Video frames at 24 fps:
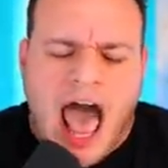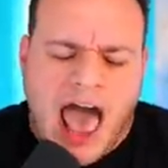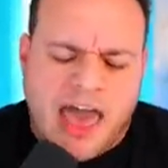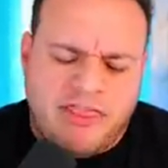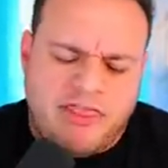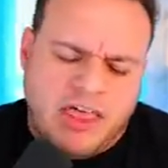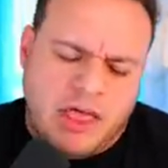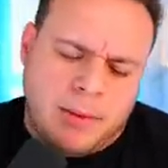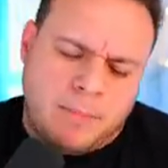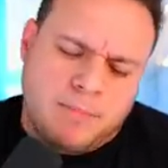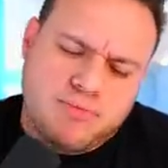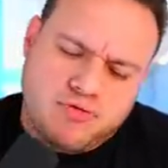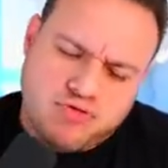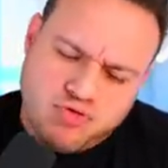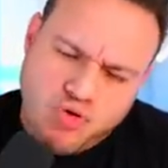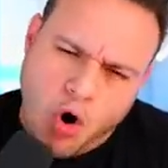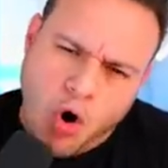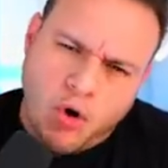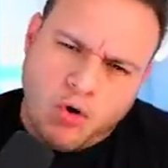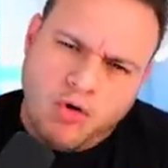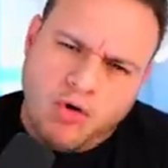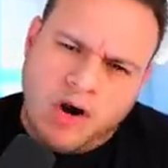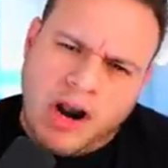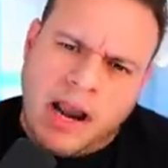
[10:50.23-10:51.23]
I think
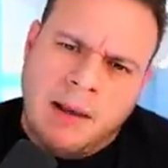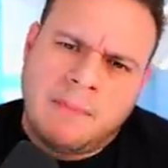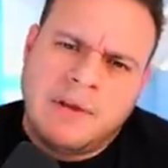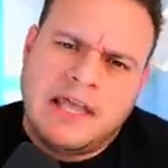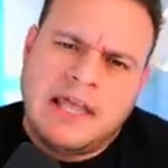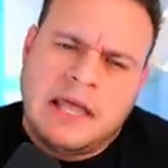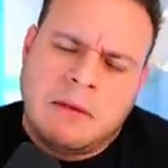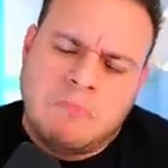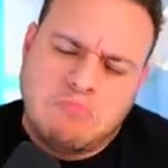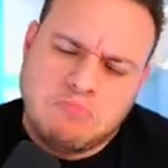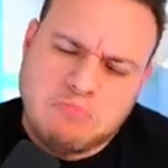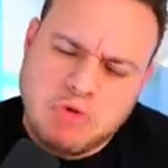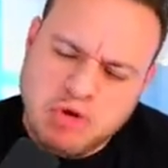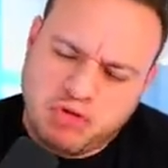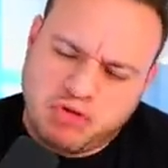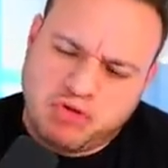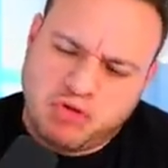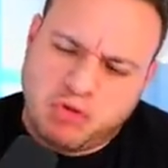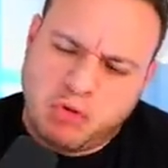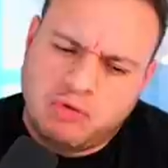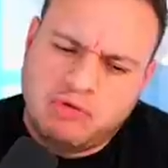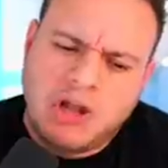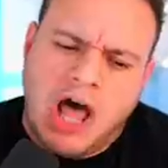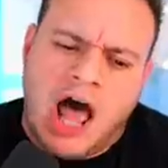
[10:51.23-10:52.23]
programming and
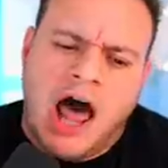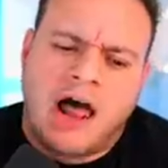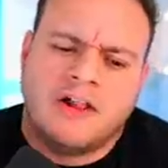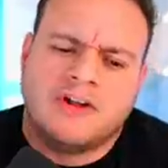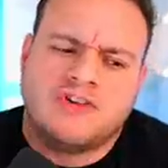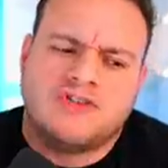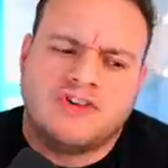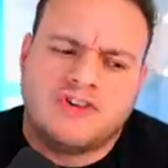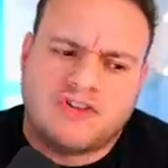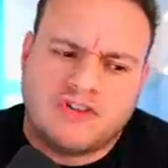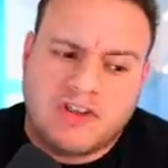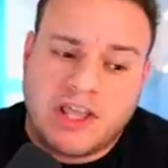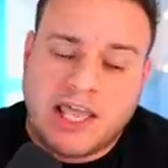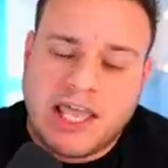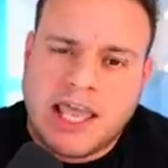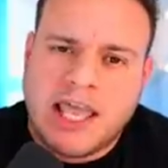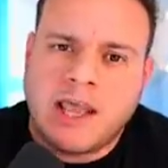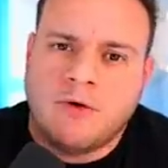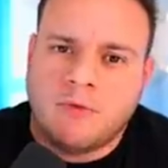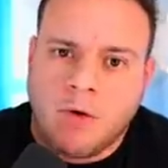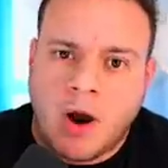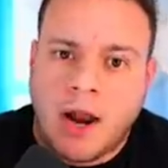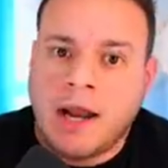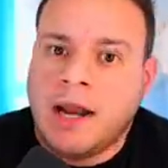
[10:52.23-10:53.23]
musical knowledge is
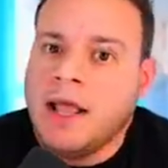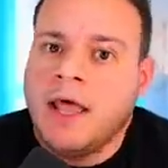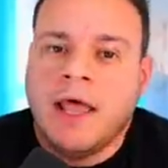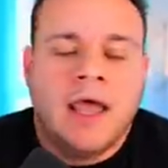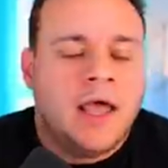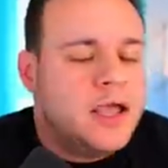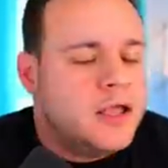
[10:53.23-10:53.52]
key, right?